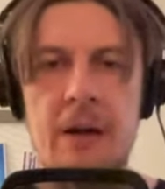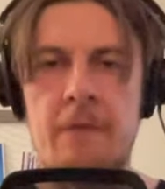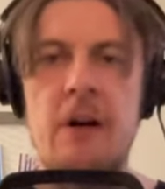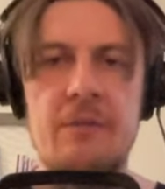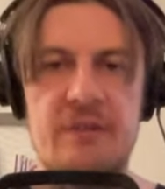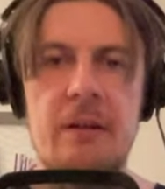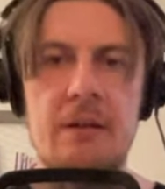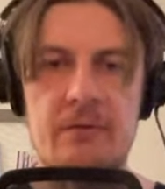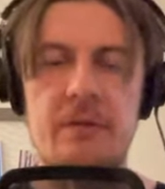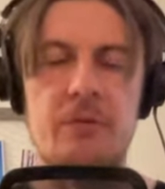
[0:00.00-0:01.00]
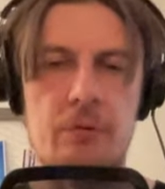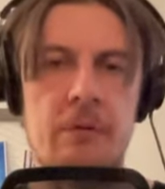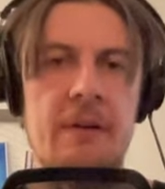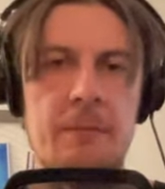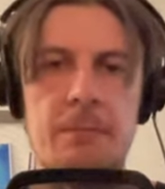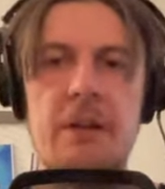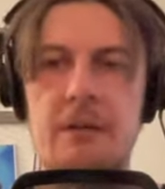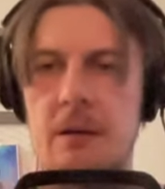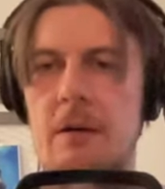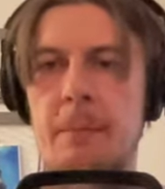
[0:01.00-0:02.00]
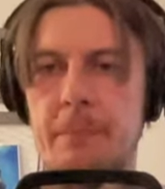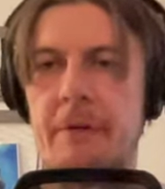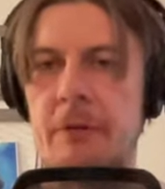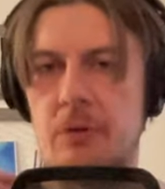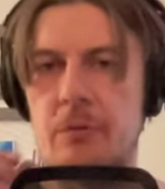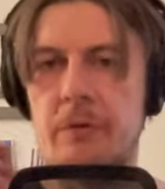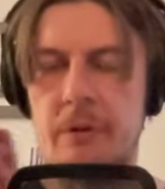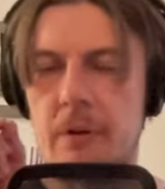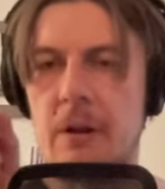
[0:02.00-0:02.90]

5 seconds is already big yeah comparing to the